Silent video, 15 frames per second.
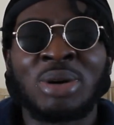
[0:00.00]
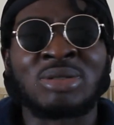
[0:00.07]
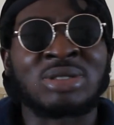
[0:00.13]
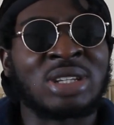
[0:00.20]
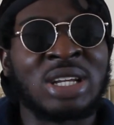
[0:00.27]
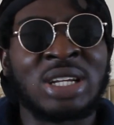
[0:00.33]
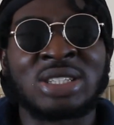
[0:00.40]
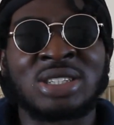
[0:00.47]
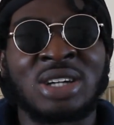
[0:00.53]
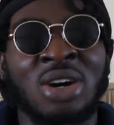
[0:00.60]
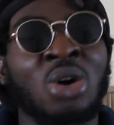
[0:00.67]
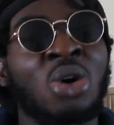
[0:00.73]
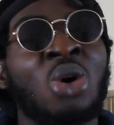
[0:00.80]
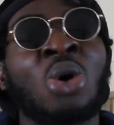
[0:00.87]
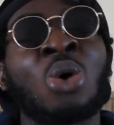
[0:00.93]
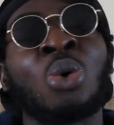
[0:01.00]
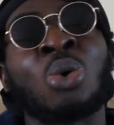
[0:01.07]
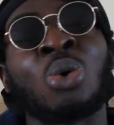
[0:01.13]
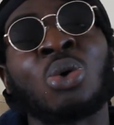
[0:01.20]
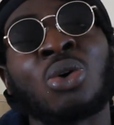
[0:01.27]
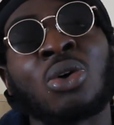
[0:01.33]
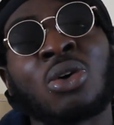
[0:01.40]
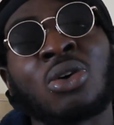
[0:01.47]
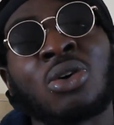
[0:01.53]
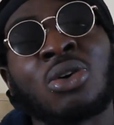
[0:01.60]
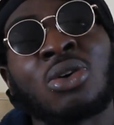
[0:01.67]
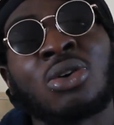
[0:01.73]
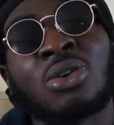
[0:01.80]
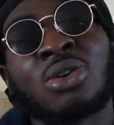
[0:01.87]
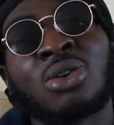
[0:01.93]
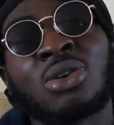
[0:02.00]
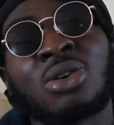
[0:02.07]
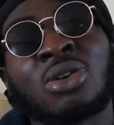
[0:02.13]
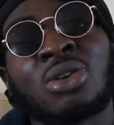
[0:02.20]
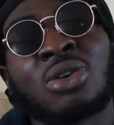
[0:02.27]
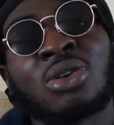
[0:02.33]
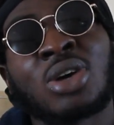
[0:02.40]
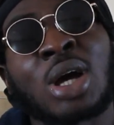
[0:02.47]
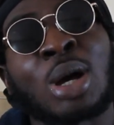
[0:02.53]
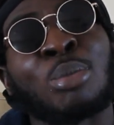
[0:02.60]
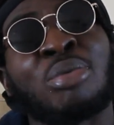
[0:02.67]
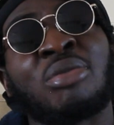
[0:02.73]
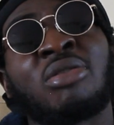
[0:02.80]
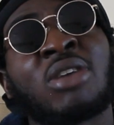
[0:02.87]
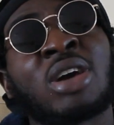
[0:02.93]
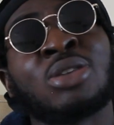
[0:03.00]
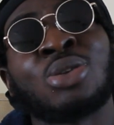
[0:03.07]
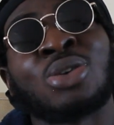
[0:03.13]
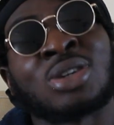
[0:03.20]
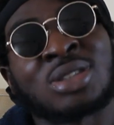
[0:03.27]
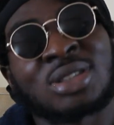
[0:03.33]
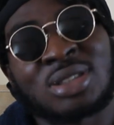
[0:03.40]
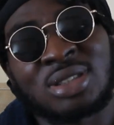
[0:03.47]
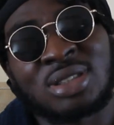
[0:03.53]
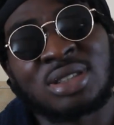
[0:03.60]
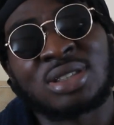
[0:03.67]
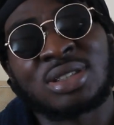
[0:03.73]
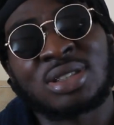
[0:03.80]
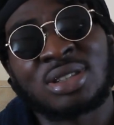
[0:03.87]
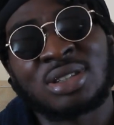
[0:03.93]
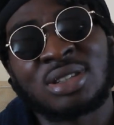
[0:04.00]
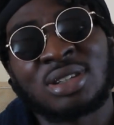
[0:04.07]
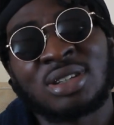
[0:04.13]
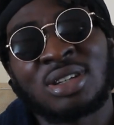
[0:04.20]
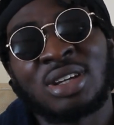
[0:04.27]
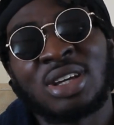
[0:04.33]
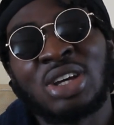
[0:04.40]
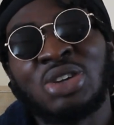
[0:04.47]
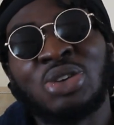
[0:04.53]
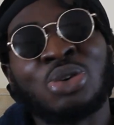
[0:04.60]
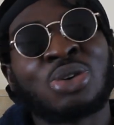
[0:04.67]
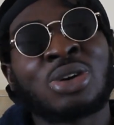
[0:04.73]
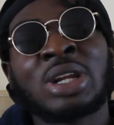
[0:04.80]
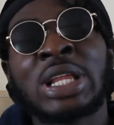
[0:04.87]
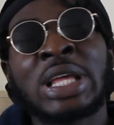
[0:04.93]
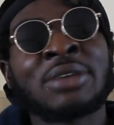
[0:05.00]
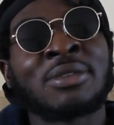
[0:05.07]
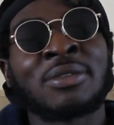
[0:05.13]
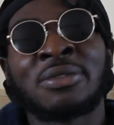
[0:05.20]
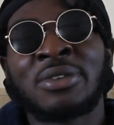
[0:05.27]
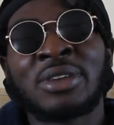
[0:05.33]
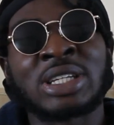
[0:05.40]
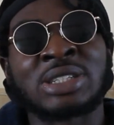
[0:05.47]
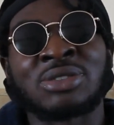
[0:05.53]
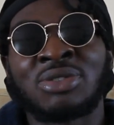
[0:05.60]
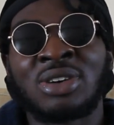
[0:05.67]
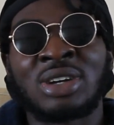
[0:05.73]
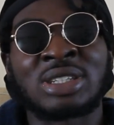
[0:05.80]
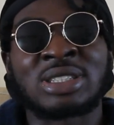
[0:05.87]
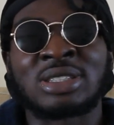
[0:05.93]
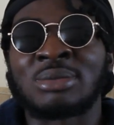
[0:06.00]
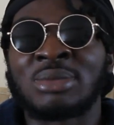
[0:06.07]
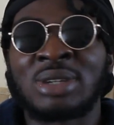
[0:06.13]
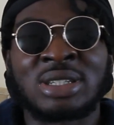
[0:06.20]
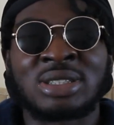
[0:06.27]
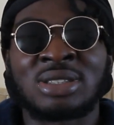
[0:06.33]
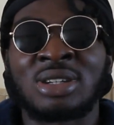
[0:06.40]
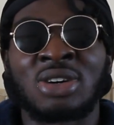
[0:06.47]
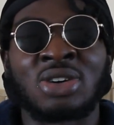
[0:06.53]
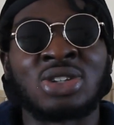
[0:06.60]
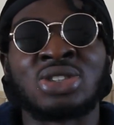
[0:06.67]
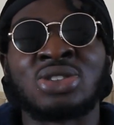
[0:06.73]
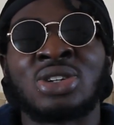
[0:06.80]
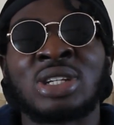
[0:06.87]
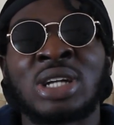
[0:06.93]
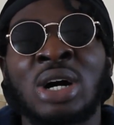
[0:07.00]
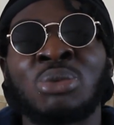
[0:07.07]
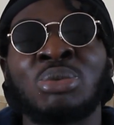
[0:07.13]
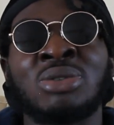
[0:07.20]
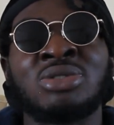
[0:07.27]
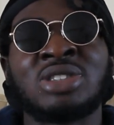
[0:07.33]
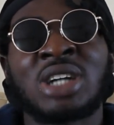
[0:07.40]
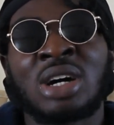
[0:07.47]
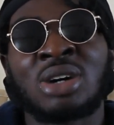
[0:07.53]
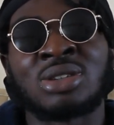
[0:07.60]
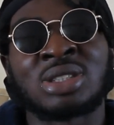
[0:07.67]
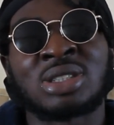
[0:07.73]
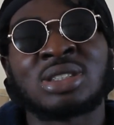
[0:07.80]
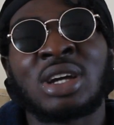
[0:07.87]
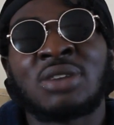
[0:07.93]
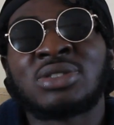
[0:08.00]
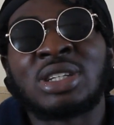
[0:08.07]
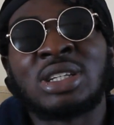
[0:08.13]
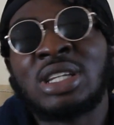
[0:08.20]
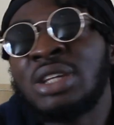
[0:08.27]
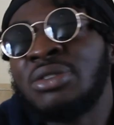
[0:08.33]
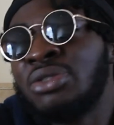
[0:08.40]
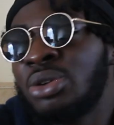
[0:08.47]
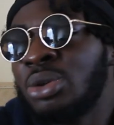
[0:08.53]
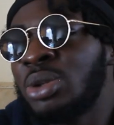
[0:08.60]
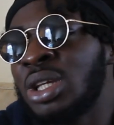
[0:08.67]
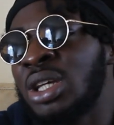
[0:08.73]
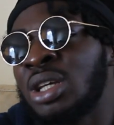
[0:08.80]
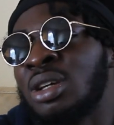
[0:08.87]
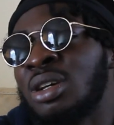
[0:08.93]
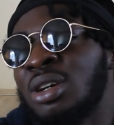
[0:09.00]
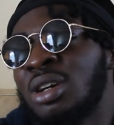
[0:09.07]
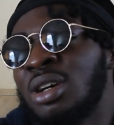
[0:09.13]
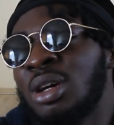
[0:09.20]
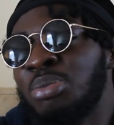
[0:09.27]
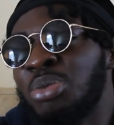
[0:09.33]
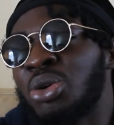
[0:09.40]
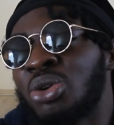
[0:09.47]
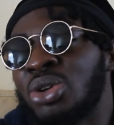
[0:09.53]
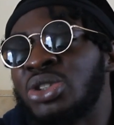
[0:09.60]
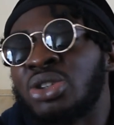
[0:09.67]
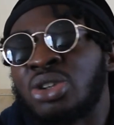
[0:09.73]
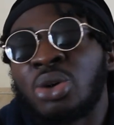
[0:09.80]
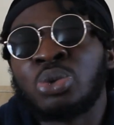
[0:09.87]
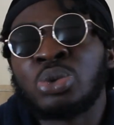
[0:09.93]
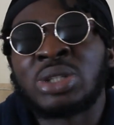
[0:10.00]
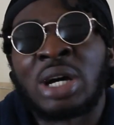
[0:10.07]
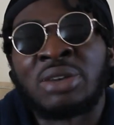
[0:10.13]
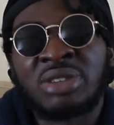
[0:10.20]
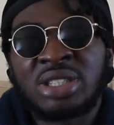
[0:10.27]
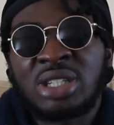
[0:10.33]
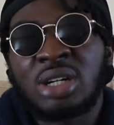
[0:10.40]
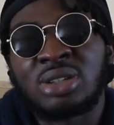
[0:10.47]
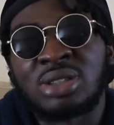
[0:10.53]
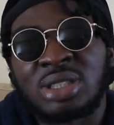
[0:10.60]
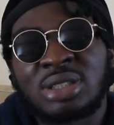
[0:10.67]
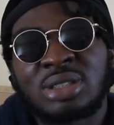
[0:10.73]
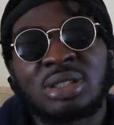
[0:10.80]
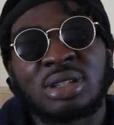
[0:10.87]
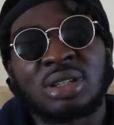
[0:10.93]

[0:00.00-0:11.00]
months later, oh, I'm pregnant. You couldn't even finish first semester because you're now with child. You have to leave uni because you're going to have a child.